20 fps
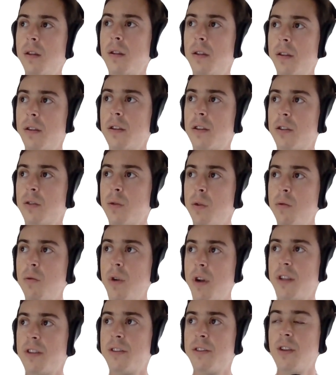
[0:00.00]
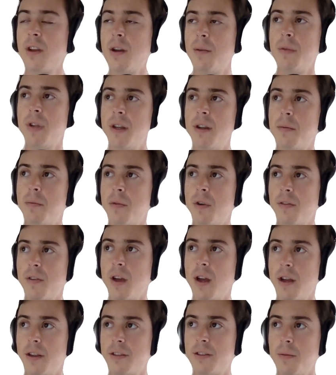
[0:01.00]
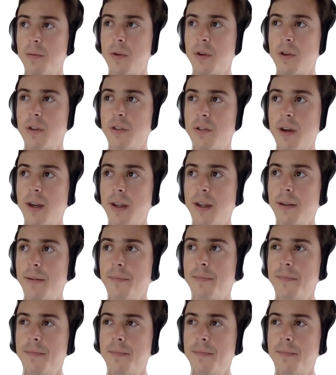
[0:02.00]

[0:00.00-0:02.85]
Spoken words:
because we want to sum the number of customers, right?